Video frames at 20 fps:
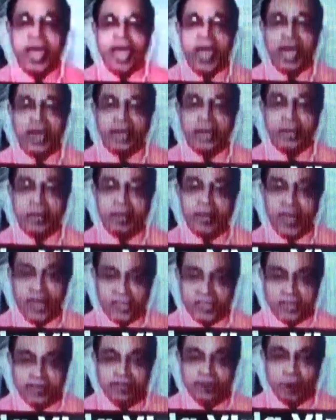And the
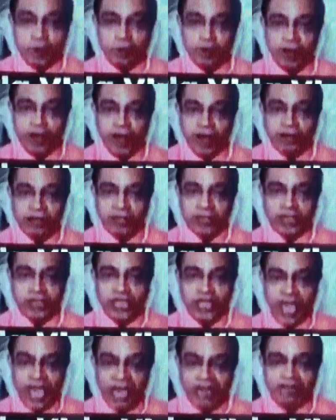biggest footprint which
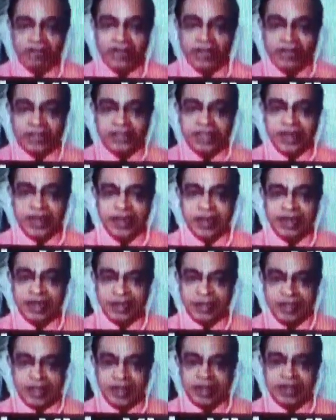they have is that
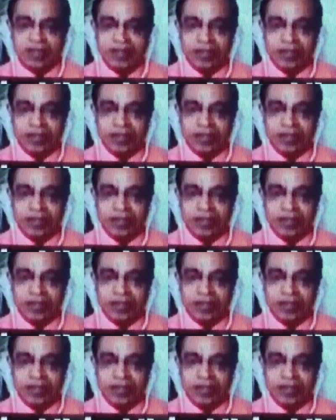there is a